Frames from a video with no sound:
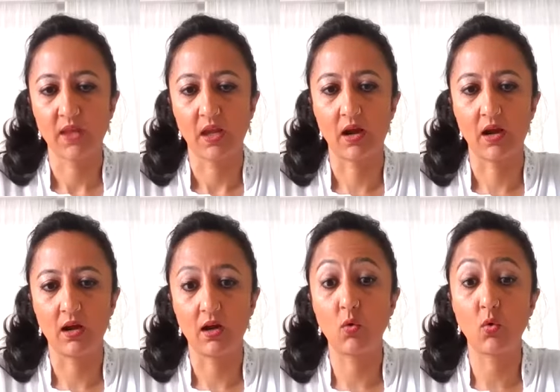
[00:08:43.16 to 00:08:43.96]

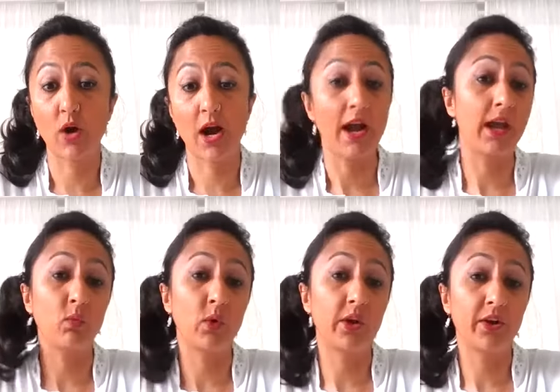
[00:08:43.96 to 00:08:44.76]
Or I
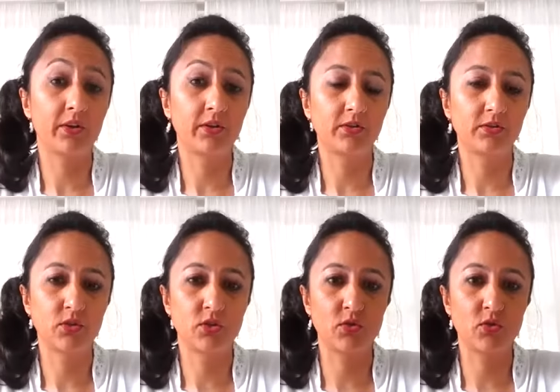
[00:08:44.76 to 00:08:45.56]
will
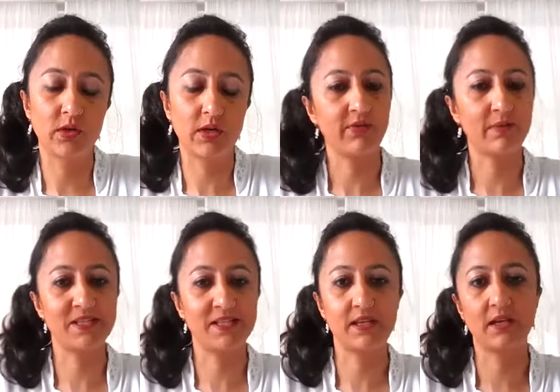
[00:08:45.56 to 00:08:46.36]
do, if I'm
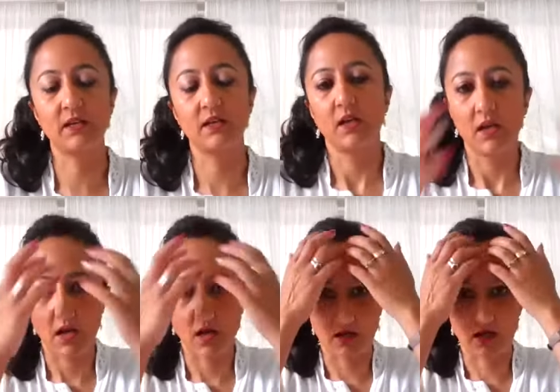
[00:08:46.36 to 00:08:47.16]
sitting
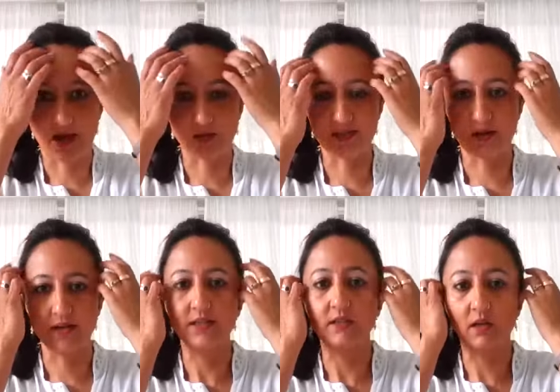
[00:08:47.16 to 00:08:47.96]
outside
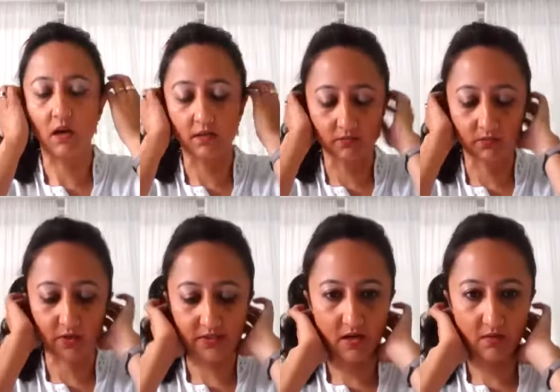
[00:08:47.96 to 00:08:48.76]
in the garden, for
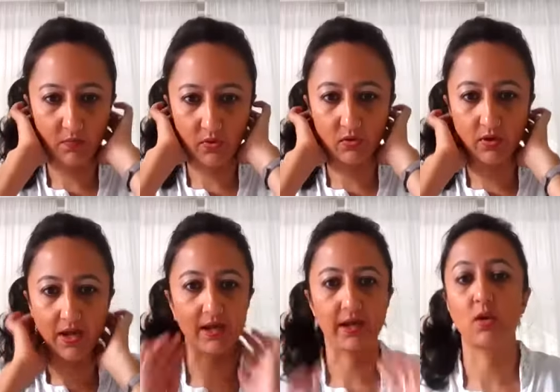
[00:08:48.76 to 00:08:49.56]
example,
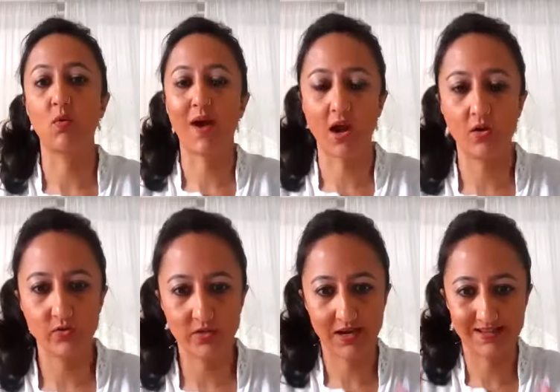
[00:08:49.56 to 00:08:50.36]
and I go out,
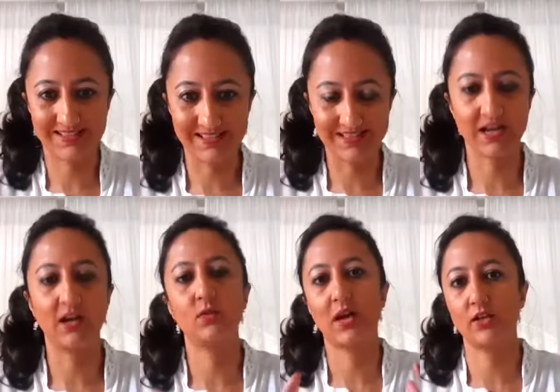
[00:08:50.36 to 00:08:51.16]
I sit
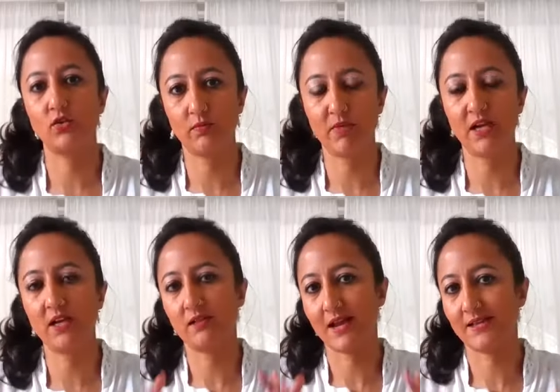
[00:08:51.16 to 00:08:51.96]
down, I do a minute,
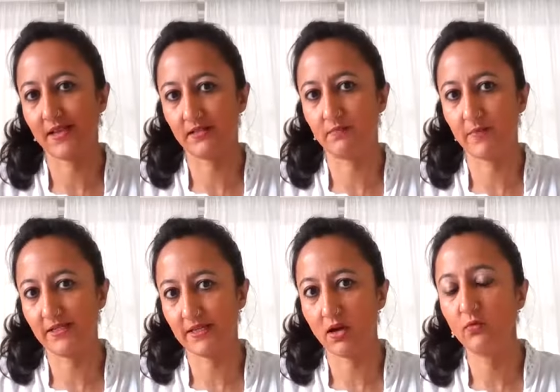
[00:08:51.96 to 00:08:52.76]
I center
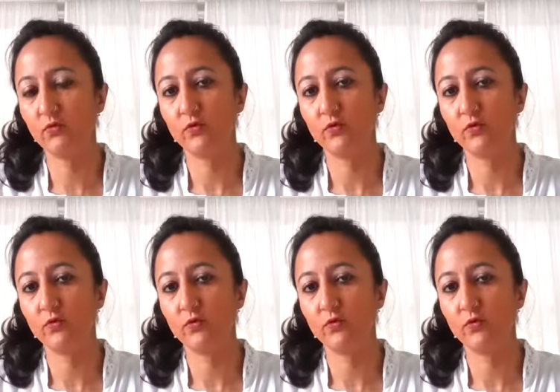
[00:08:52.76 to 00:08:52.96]
myself,